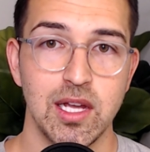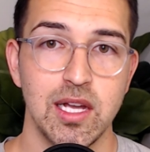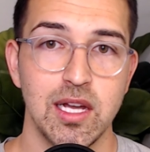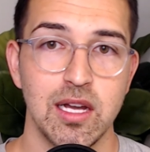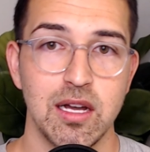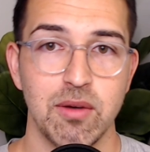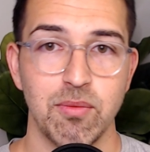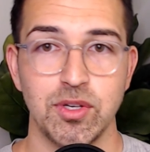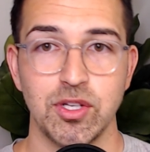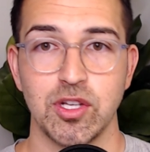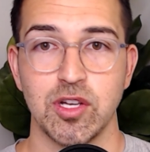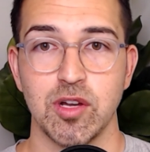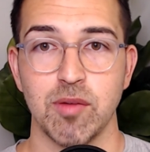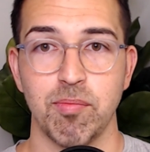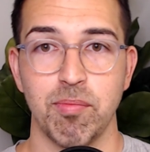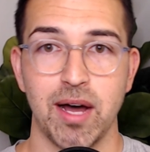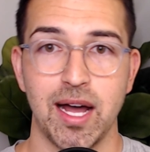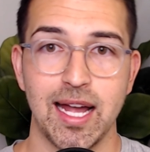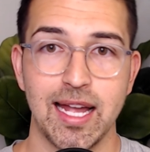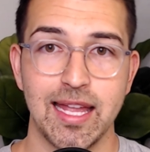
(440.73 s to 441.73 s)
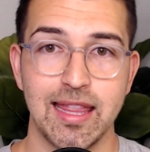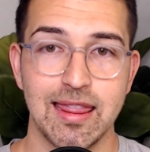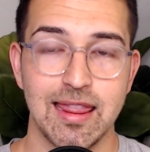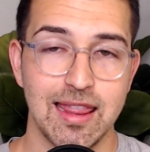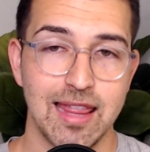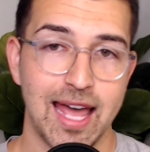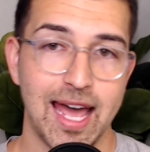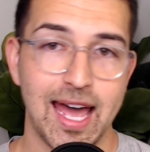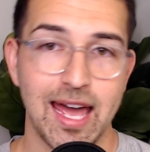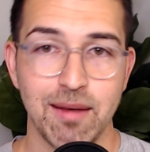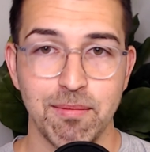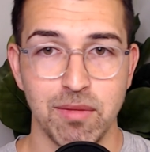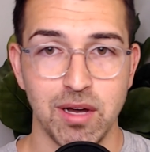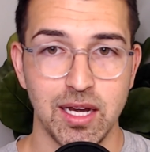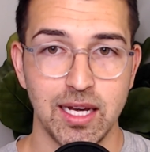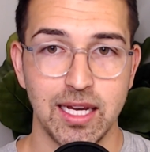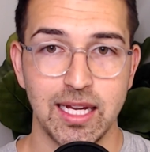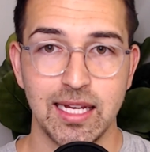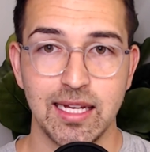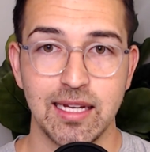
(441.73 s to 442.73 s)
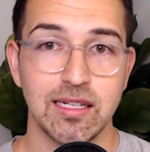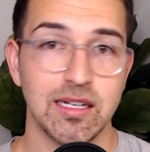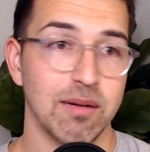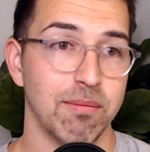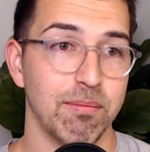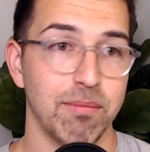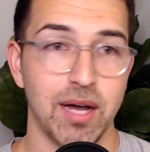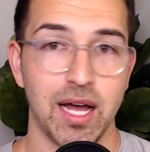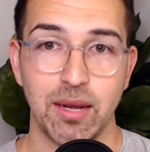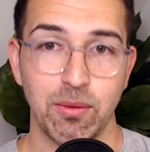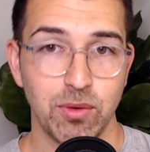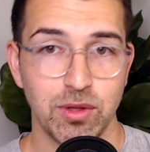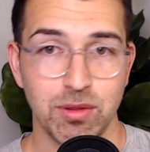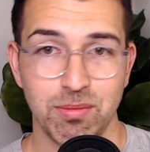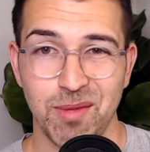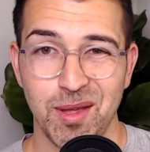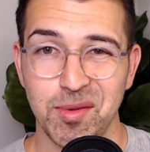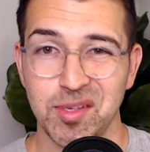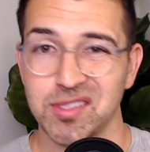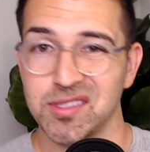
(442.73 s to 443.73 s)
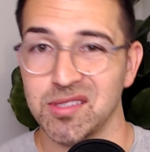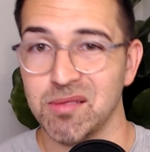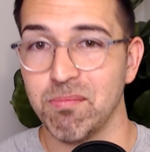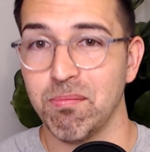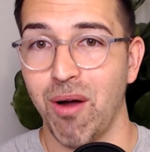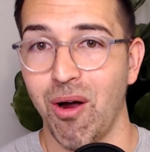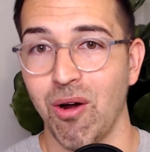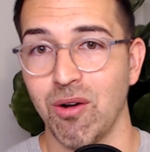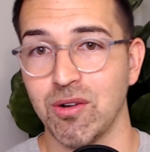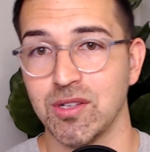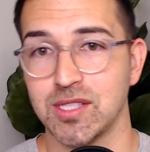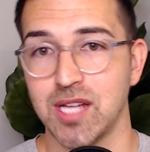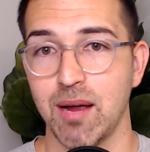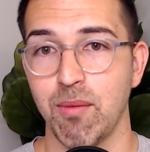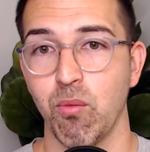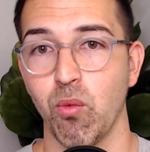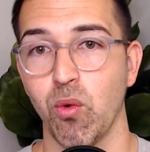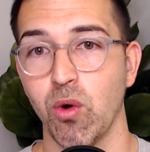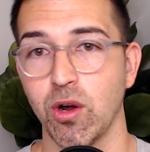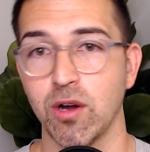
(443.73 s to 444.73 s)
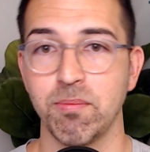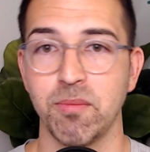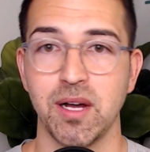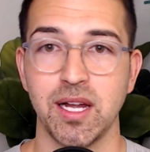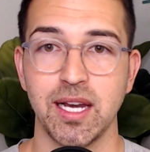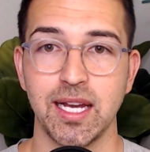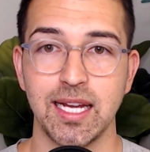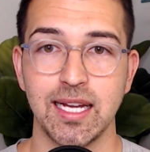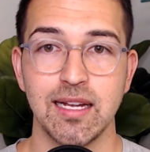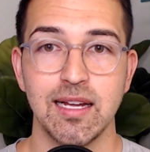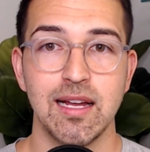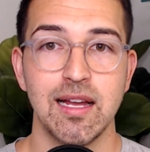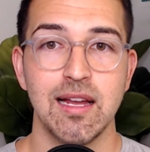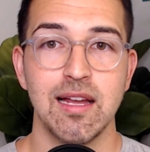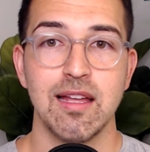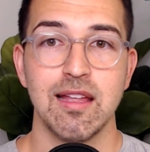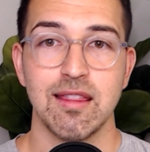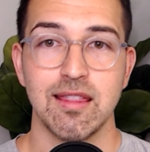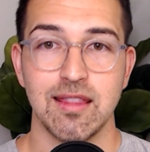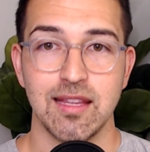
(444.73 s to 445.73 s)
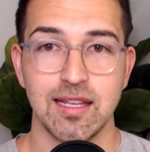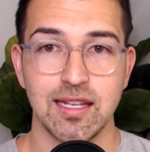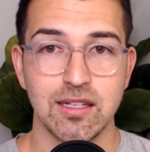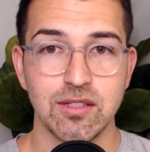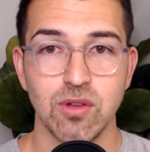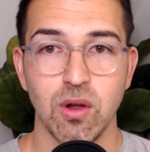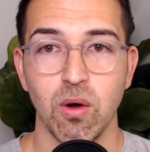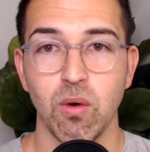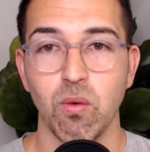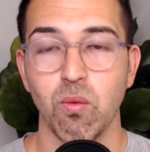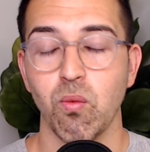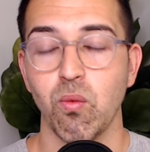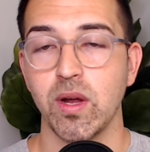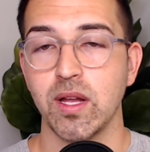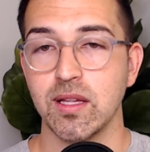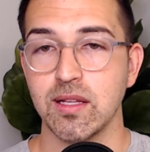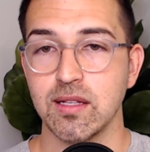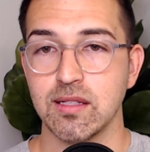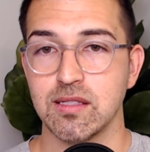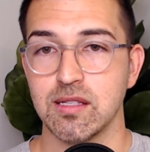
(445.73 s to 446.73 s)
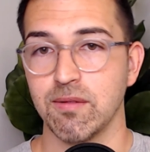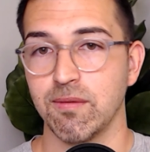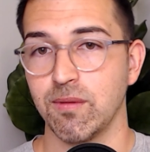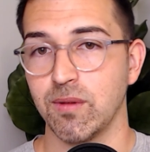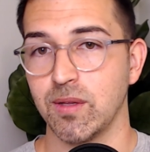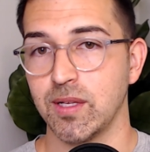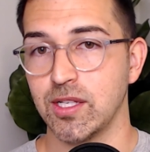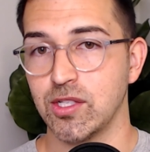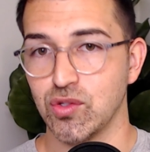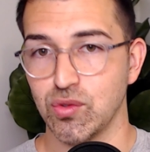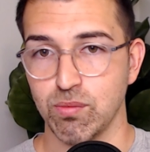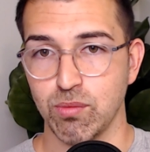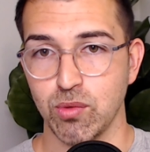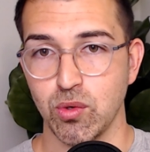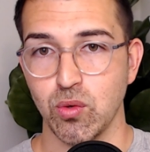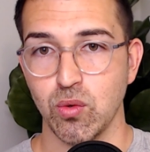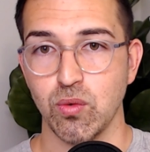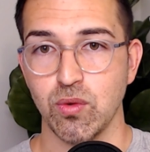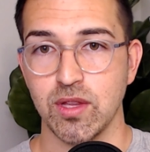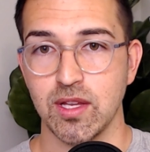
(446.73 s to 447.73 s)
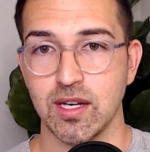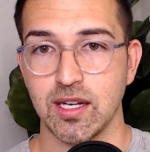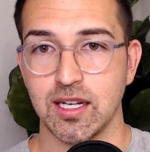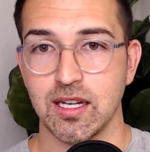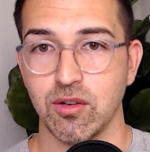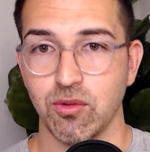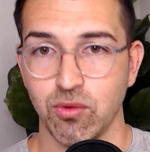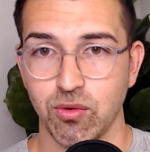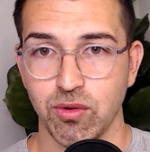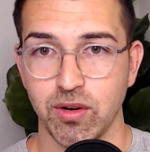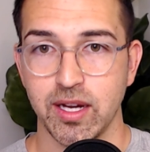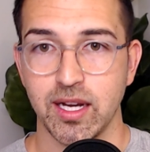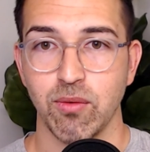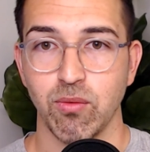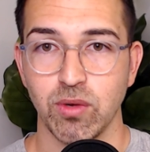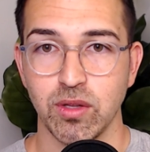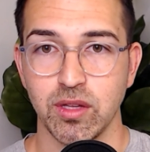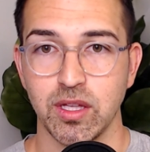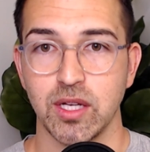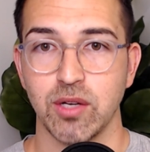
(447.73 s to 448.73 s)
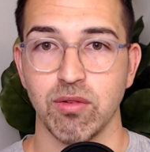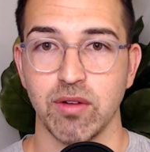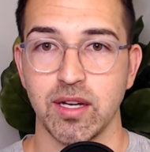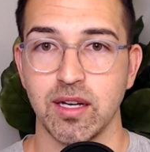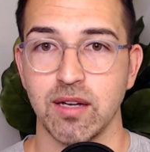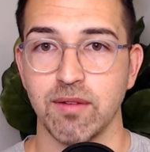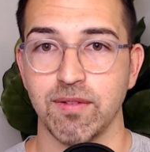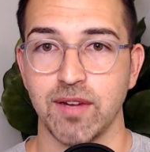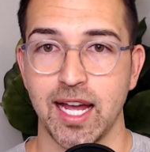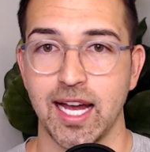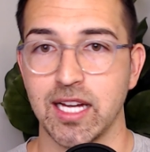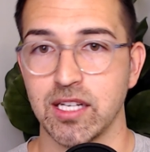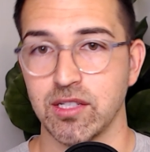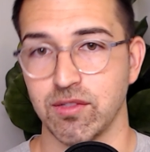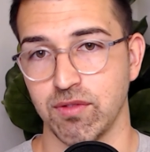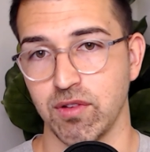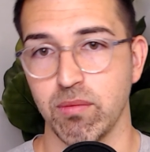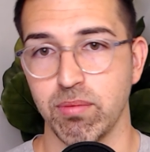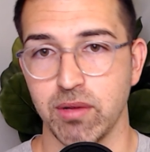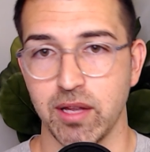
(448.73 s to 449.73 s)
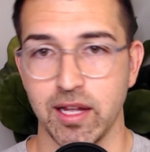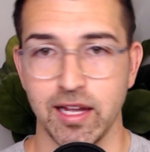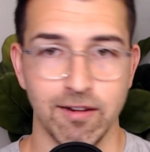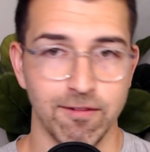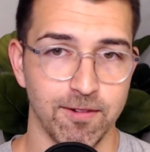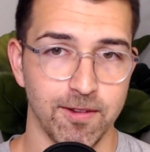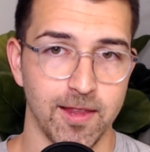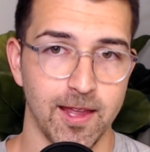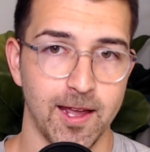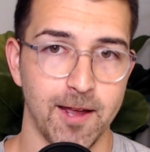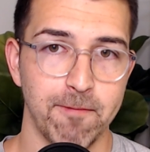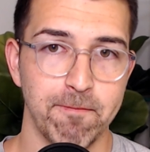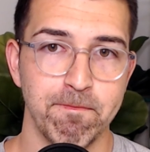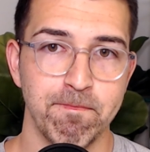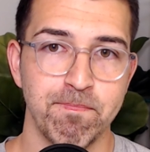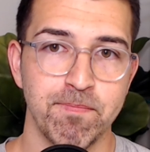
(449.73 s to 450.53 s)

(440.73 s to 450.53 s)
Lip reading: And when you combine that money combined with maybe some part-time work money, things are relatively smooth and it can create a really creative cash flow plan for them.